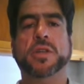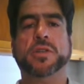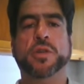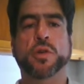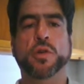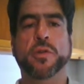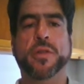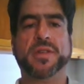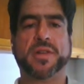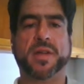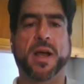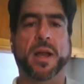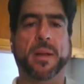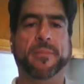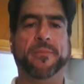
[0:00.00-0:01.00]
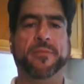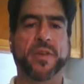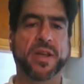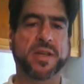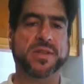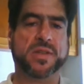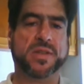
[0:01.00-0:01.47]
to the solemn
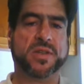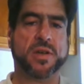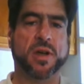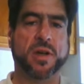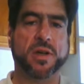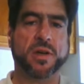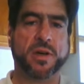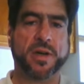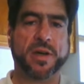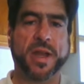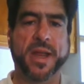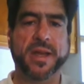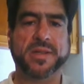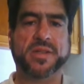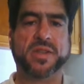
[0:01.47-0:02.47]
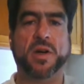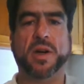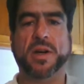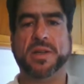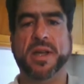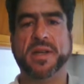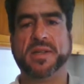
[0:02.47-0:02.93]
feasts. All her gates
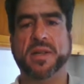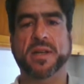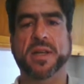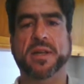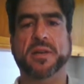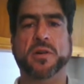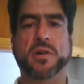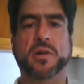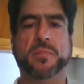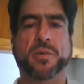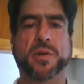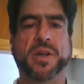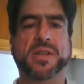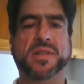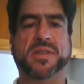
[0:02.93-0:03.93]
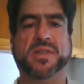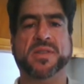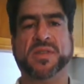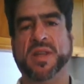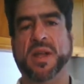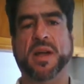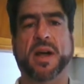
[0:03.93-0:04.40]
are desolate, her
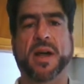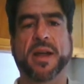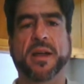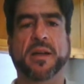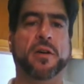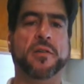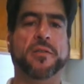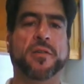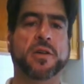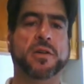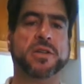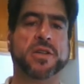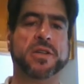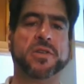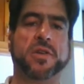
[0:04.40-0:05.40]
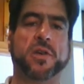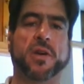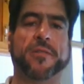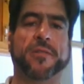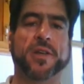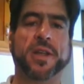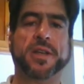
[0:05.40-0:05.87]
priests sigh, her virgins
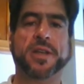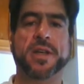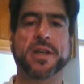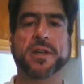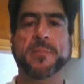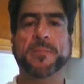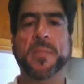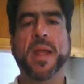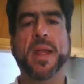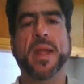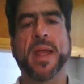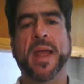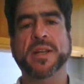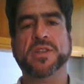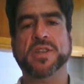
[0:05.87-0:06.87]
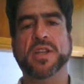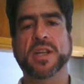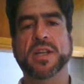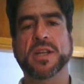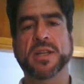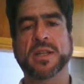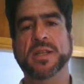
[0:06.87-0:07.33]
are afflicted, and
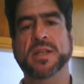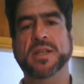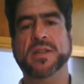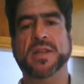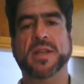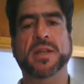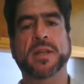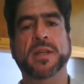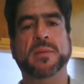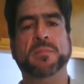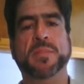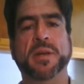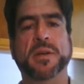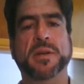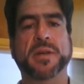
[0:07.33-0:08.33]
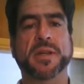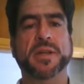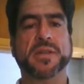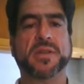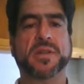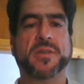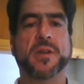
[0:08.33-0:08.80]
she is in
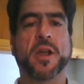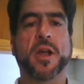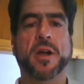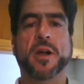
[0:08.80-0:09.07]
bitterness.